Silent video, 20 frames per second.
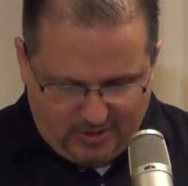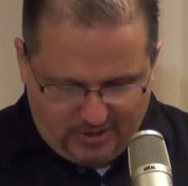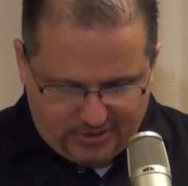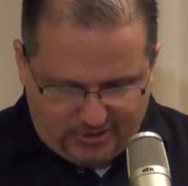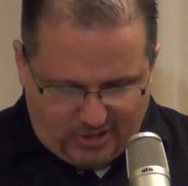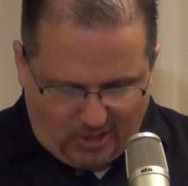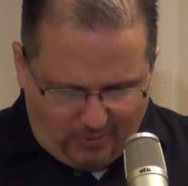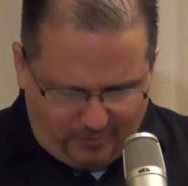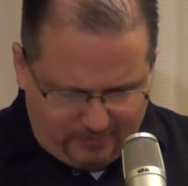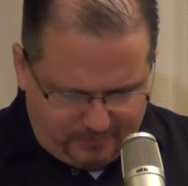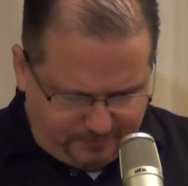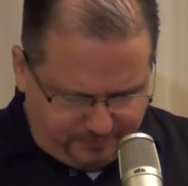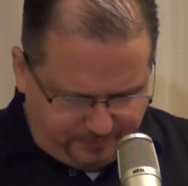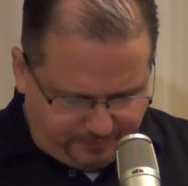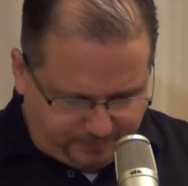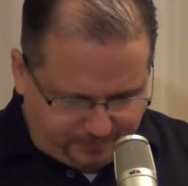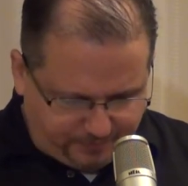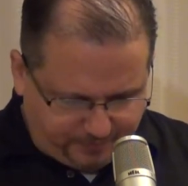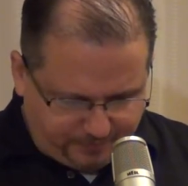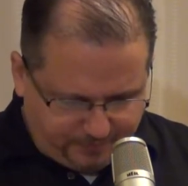So
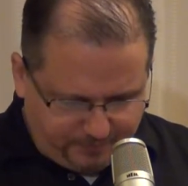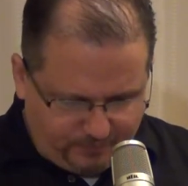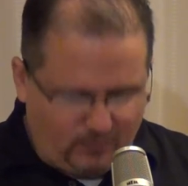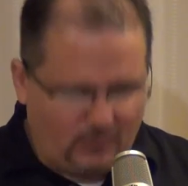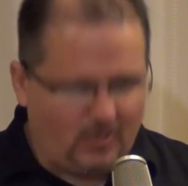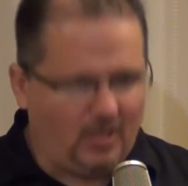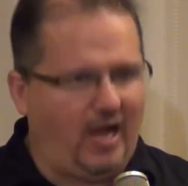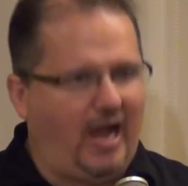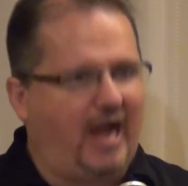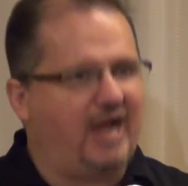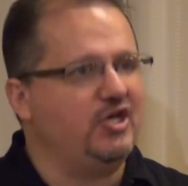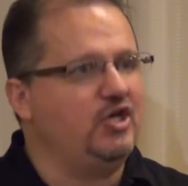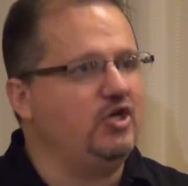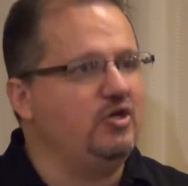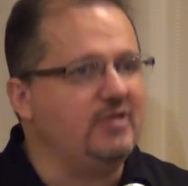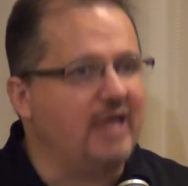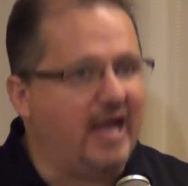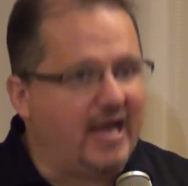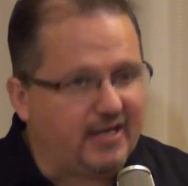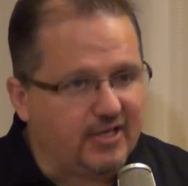I
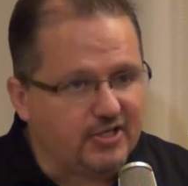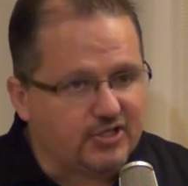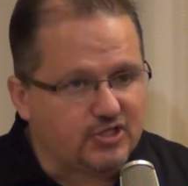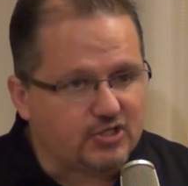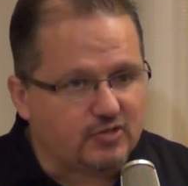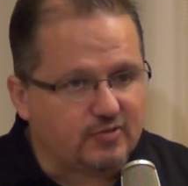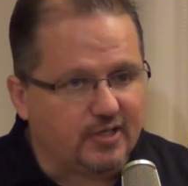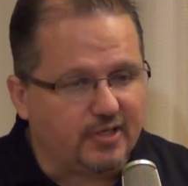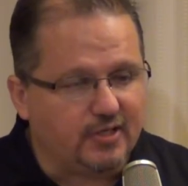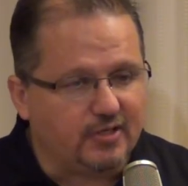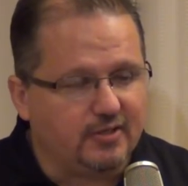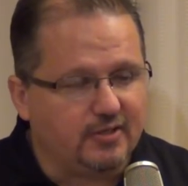knew that history.